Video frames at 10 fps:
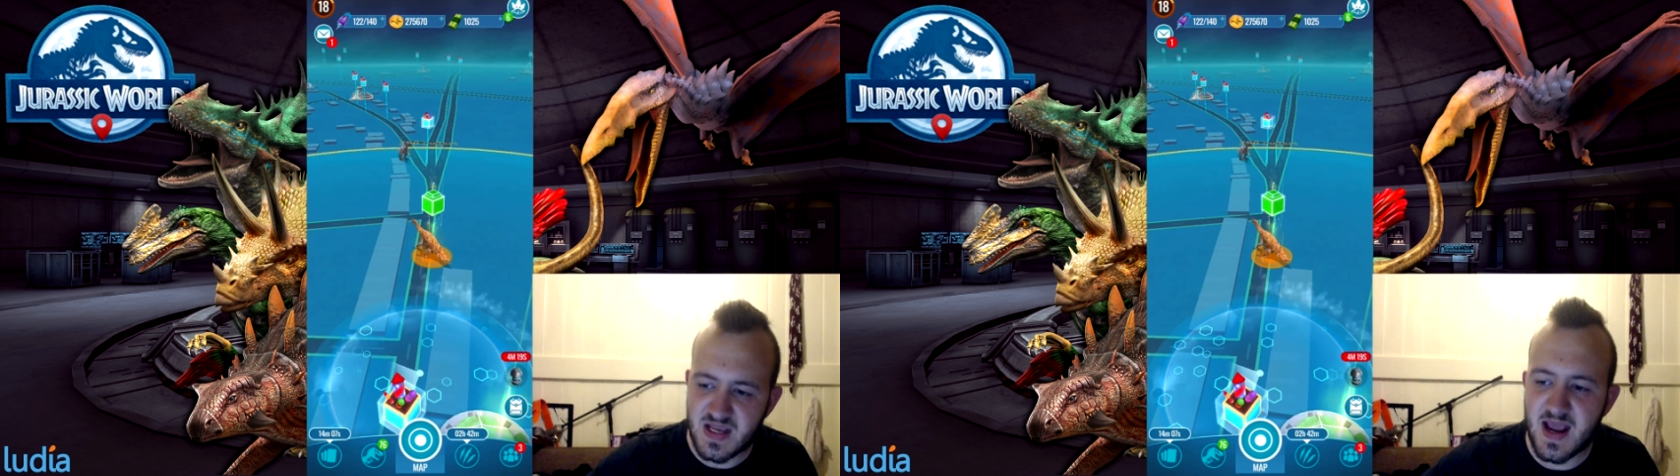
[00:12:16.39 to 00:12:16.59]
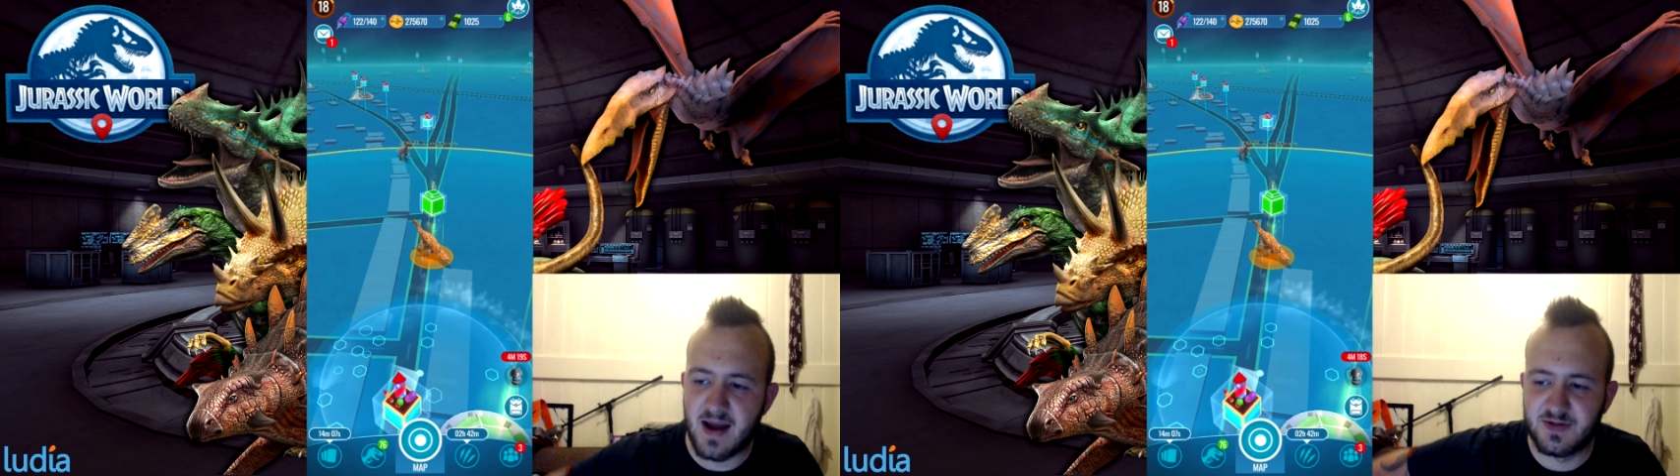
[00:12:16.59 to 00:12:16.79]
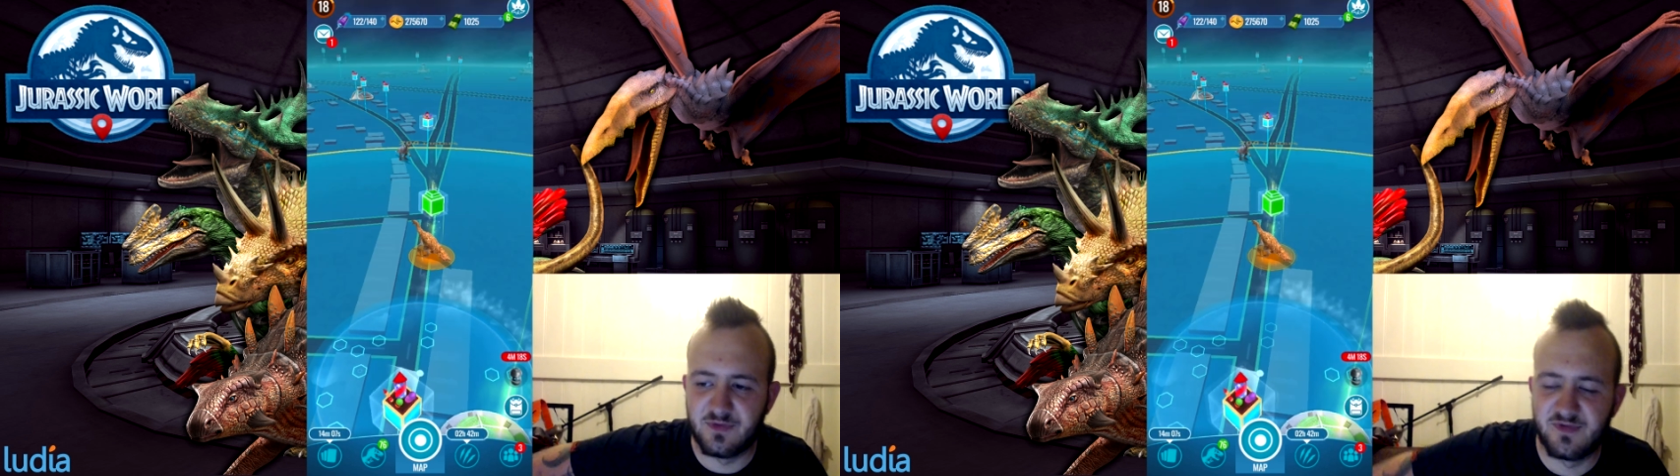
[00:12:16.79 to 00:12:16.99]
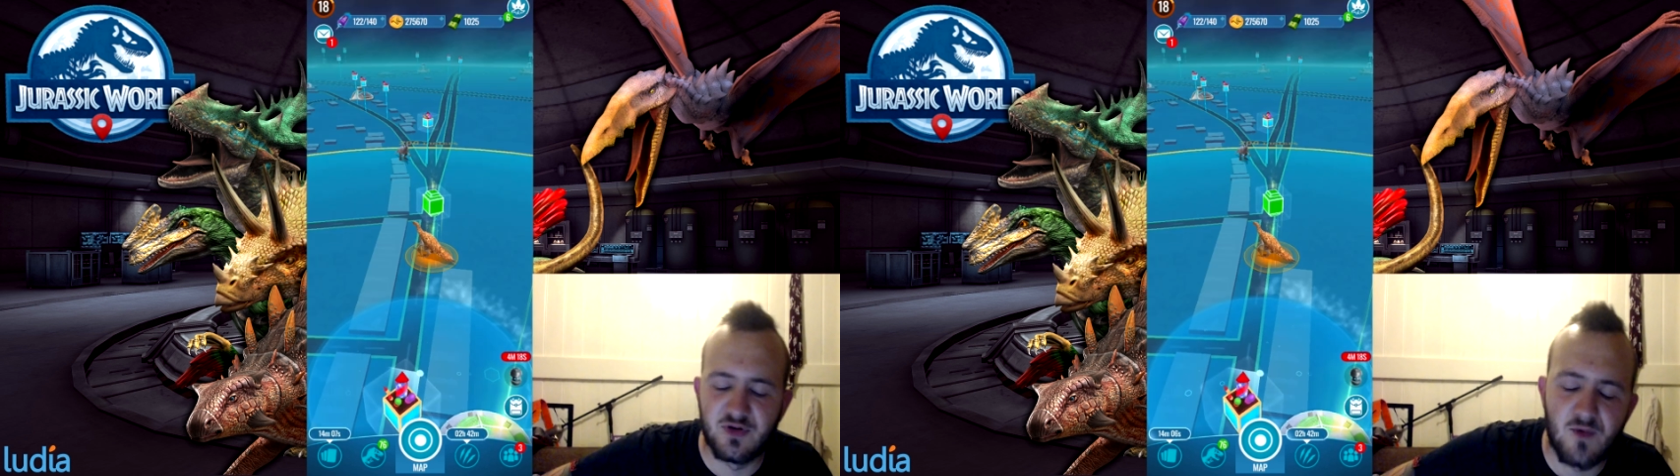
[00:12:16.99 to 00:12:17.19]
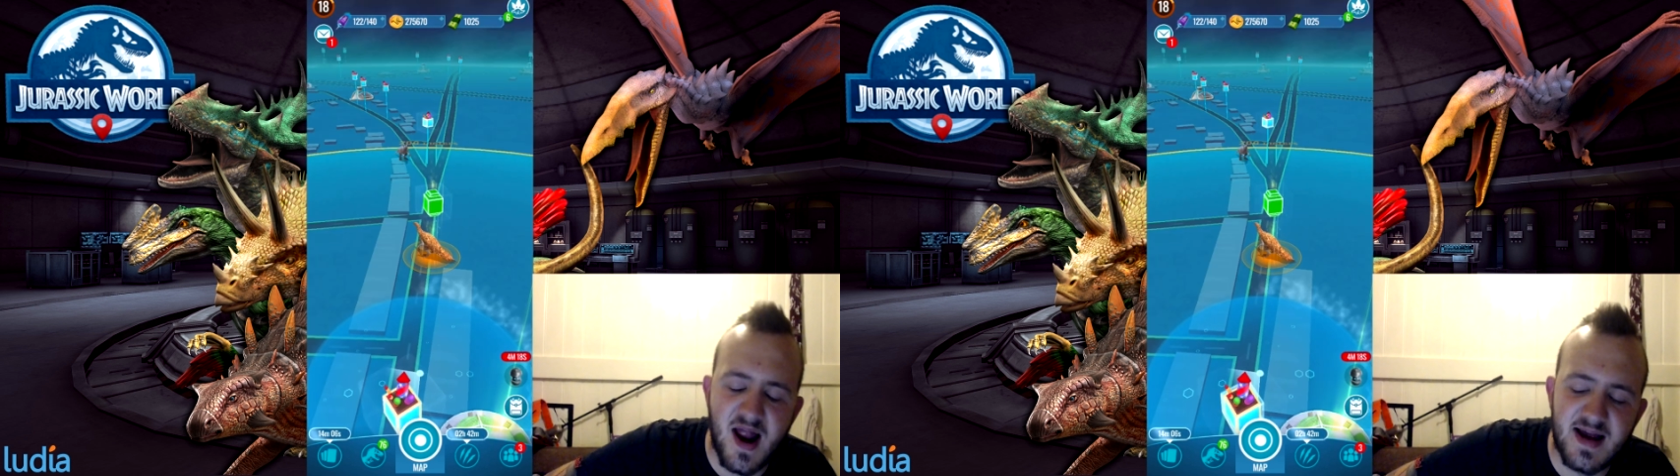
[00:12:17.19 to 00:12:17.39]
yeah, so for
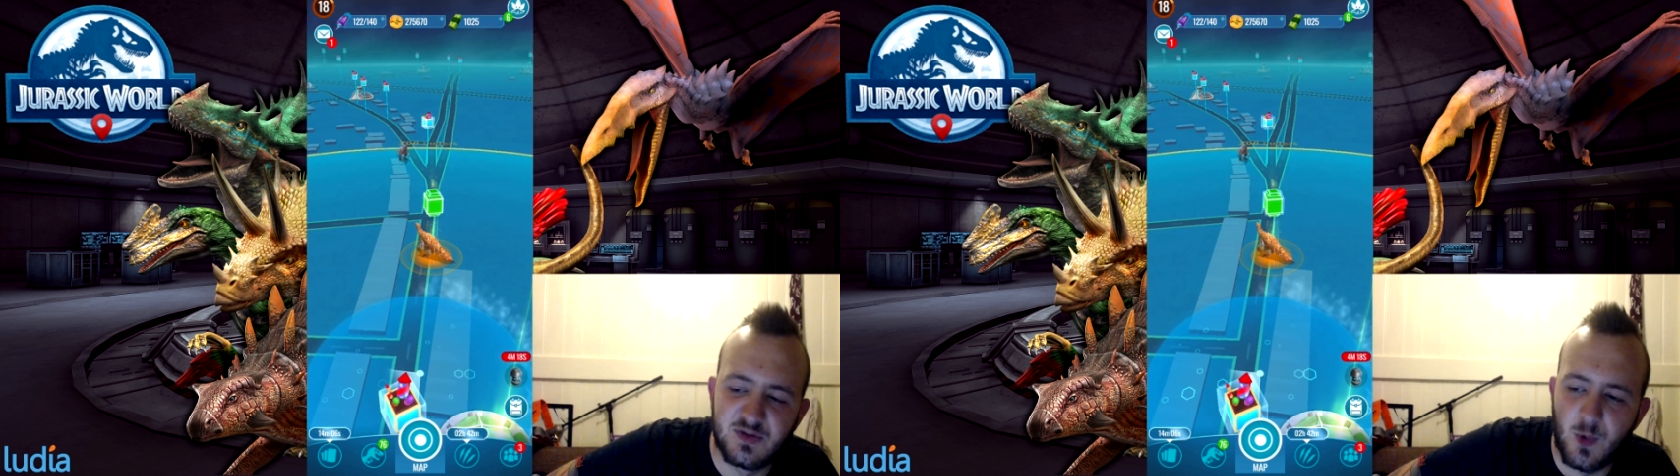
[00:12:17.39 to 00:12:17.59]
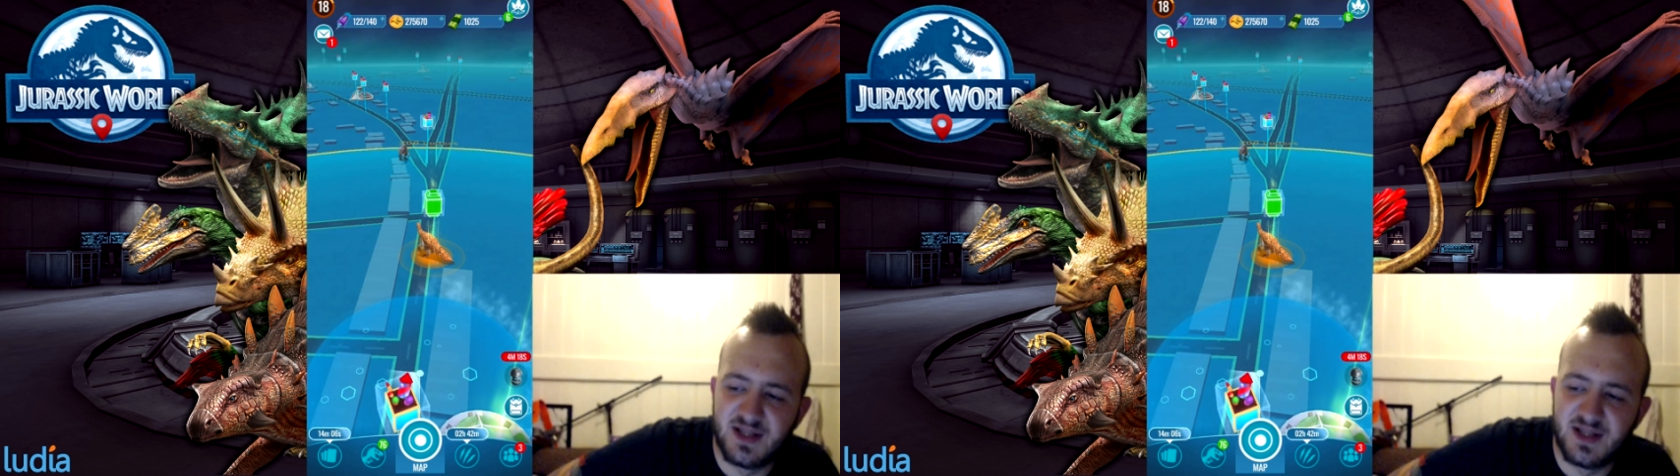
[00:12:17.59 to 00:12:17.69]
the rares,